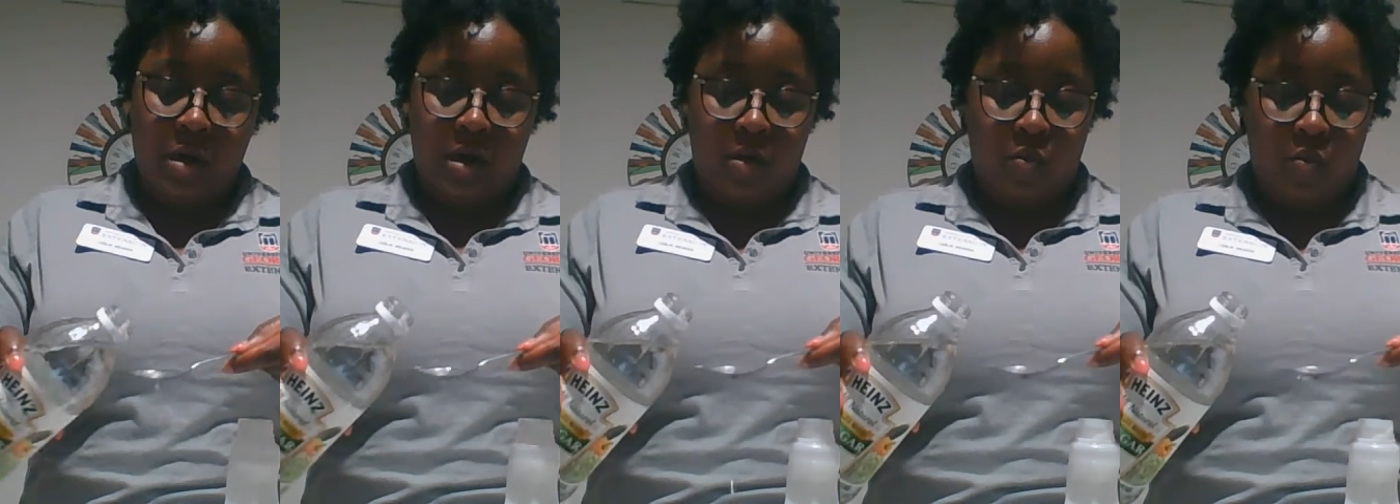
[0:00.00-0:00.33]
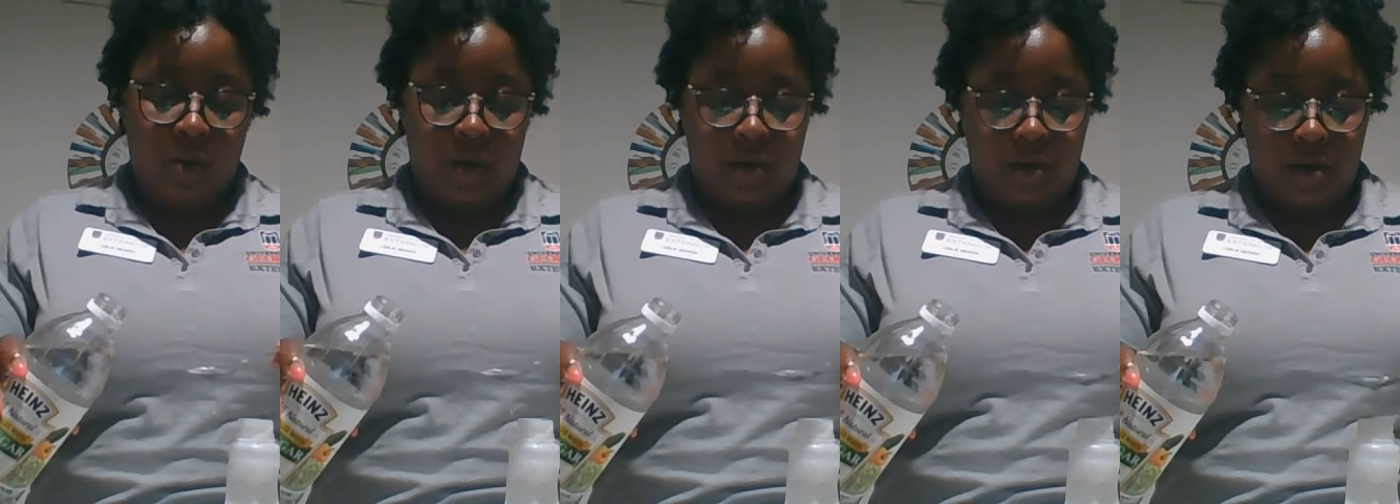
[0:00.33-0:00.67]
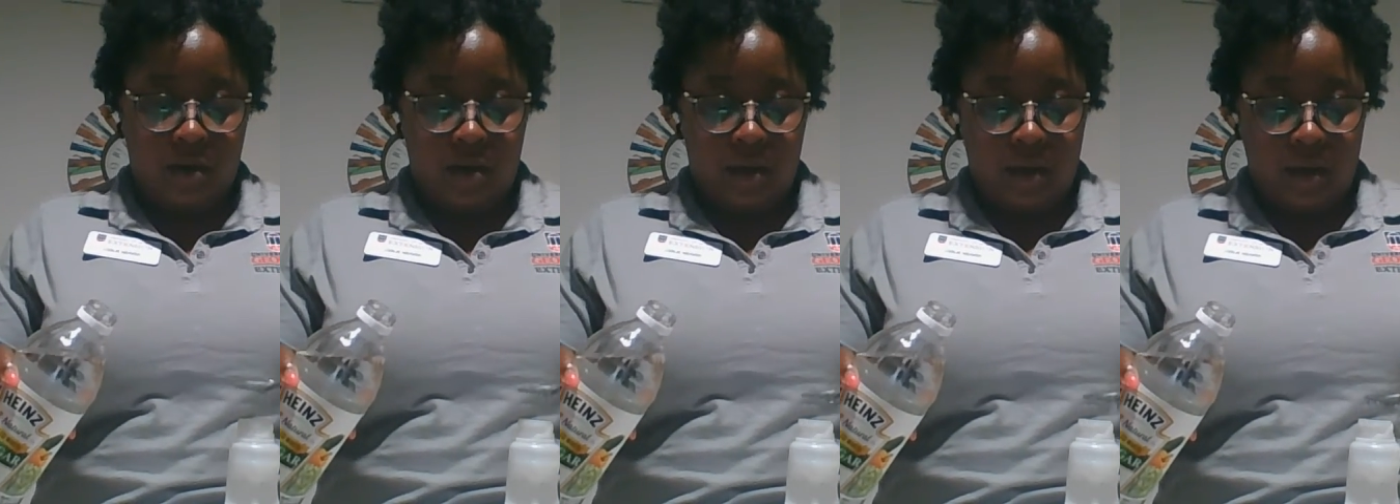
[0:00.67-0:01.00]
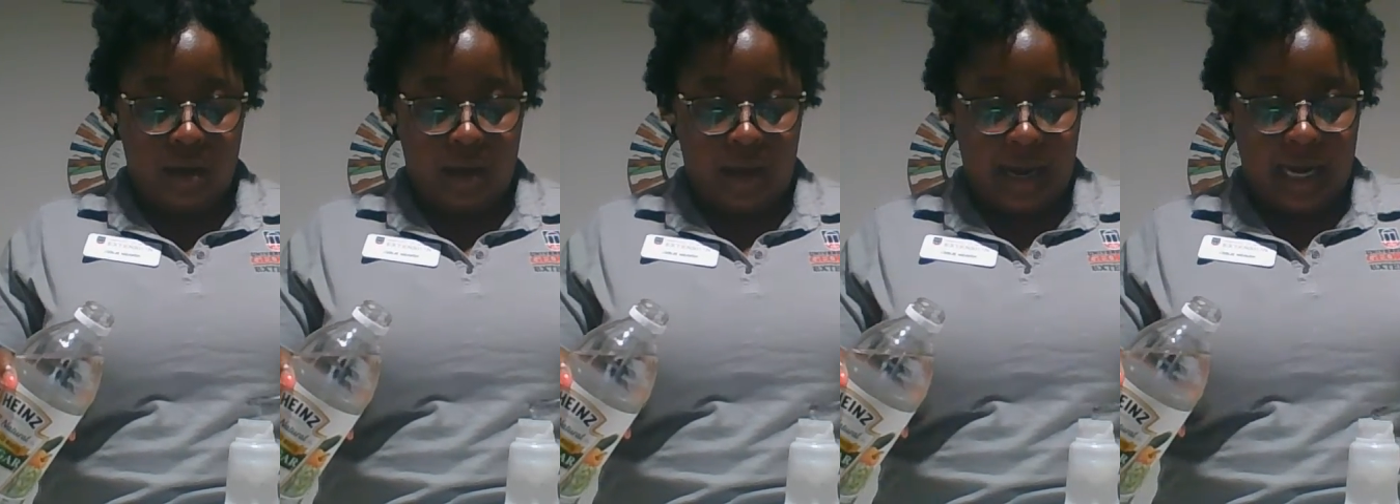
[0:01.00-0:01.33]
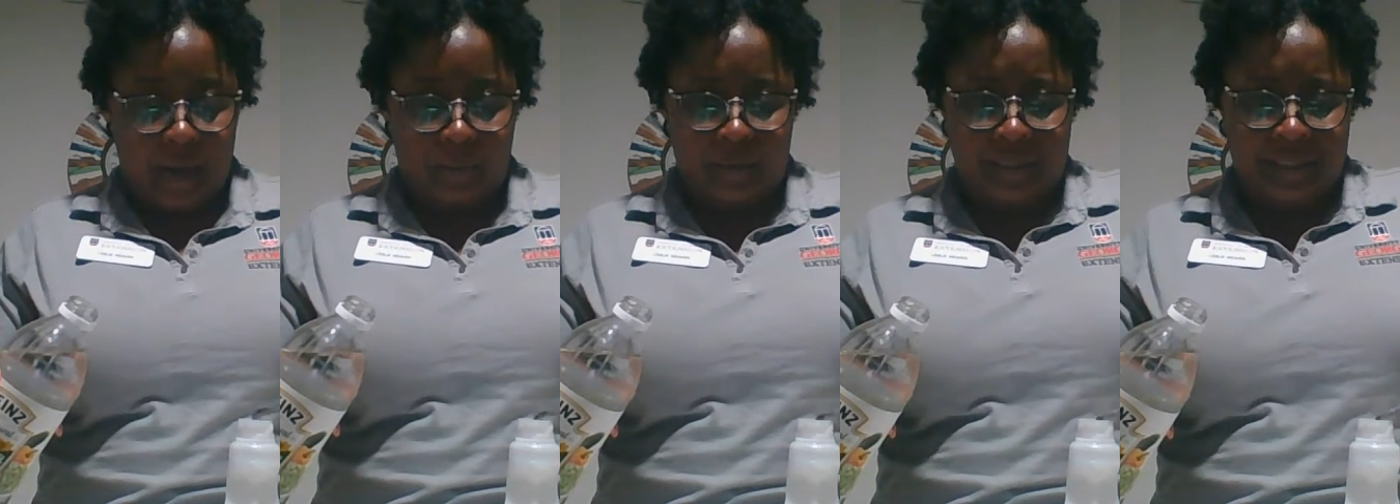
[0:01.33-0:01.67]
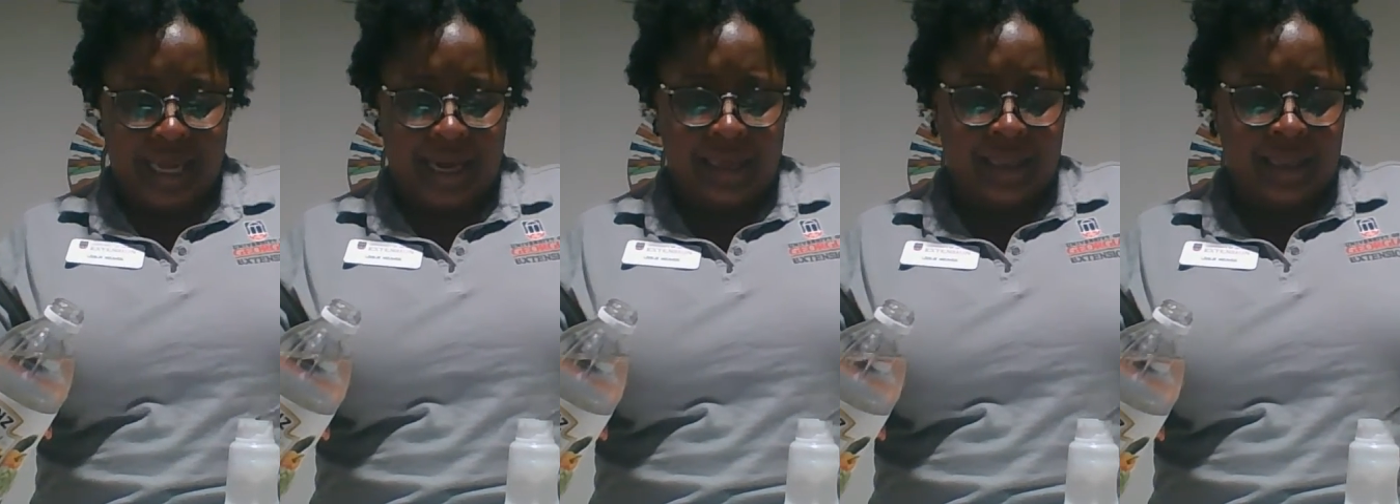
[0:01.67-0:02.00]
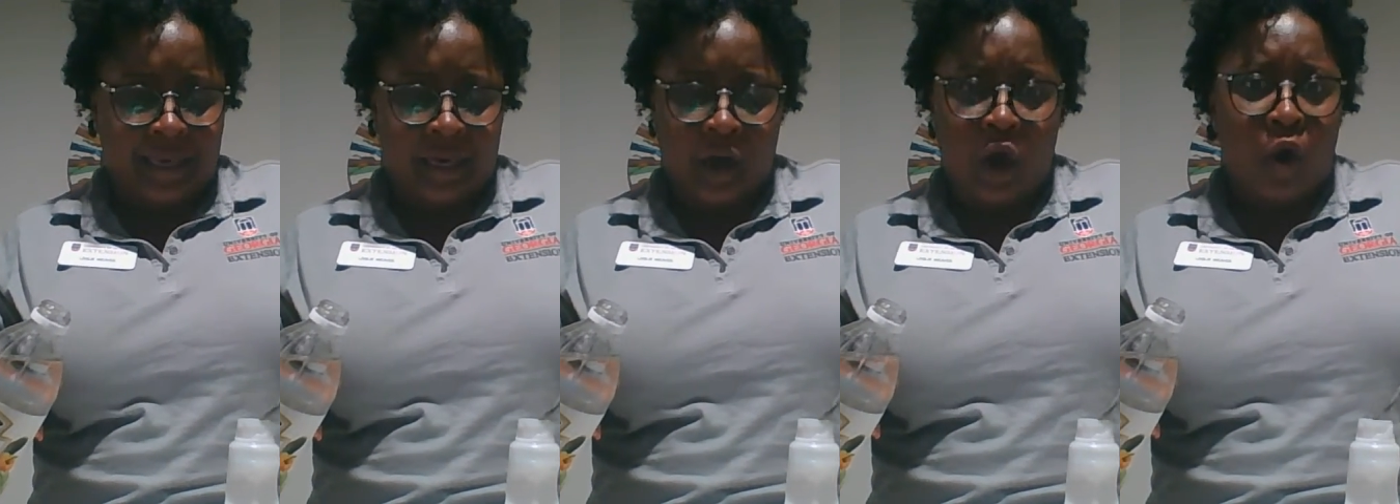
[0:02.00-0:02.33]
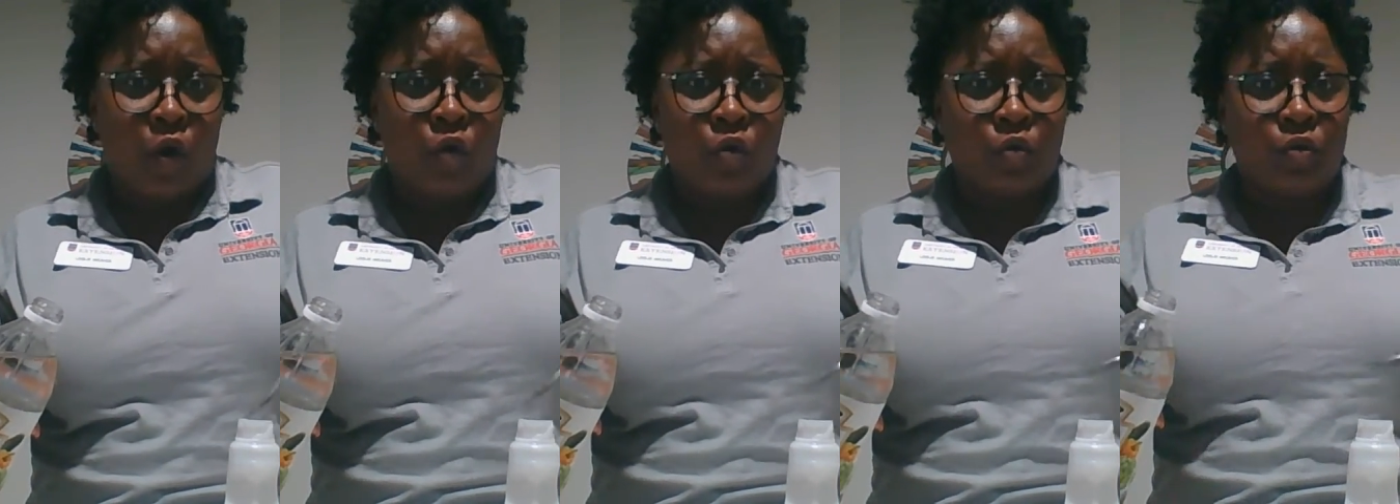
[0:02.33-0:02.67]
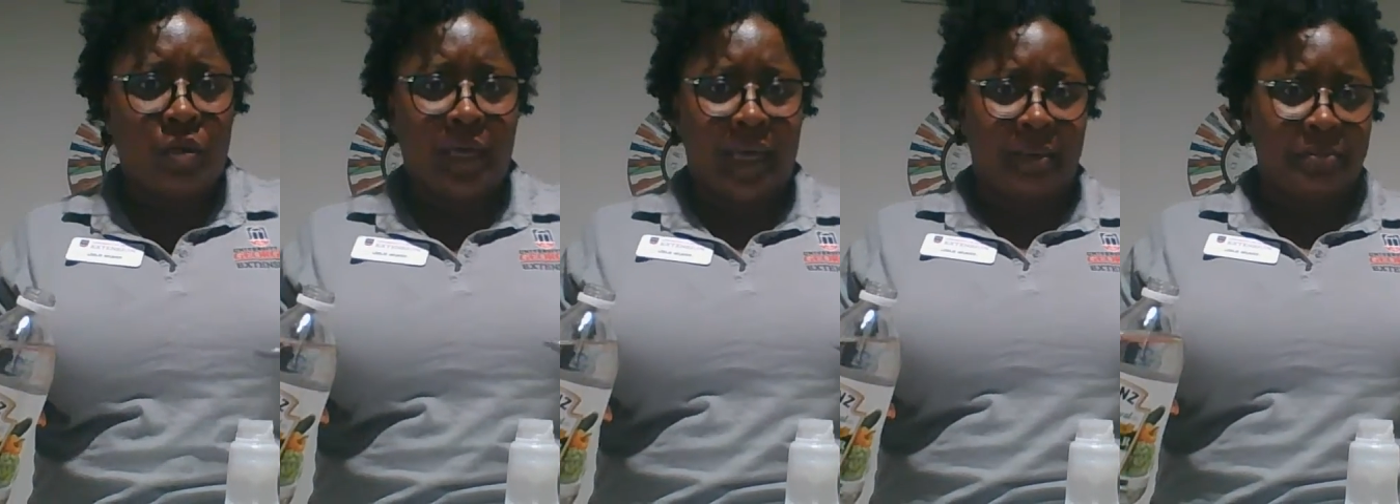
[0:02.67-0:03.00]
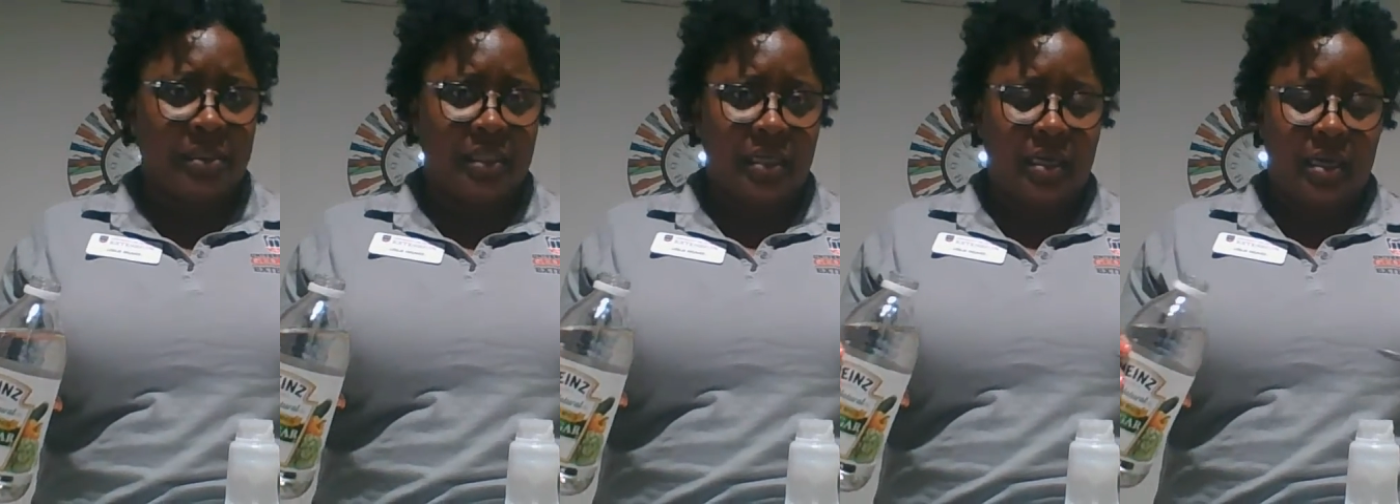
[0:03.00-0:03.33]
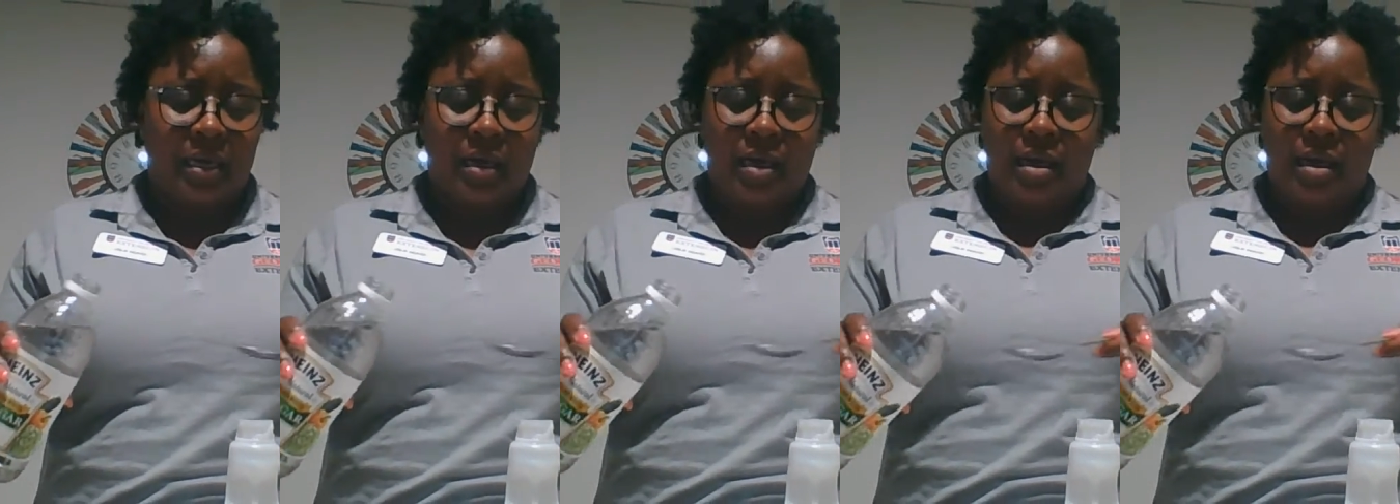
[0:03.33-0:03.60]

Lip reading: 1. And I'm recycling an old empty